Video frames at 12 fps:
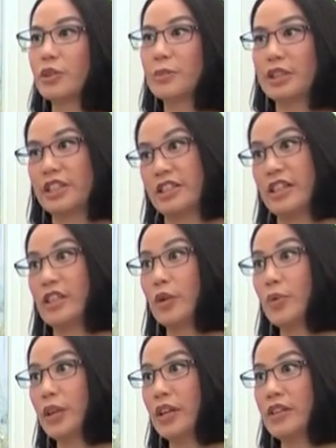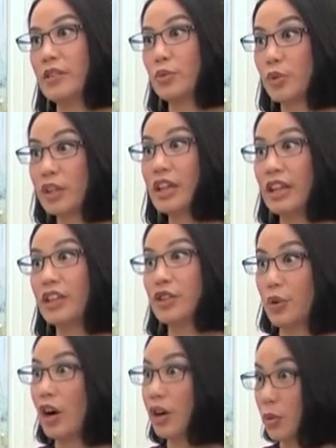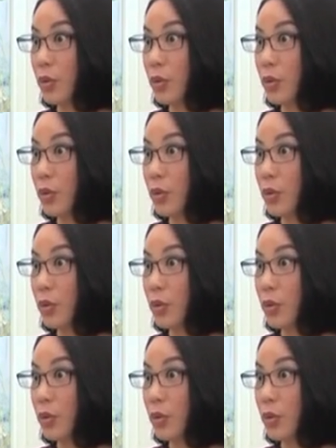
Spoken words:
Because Her Majesty the Queen is really into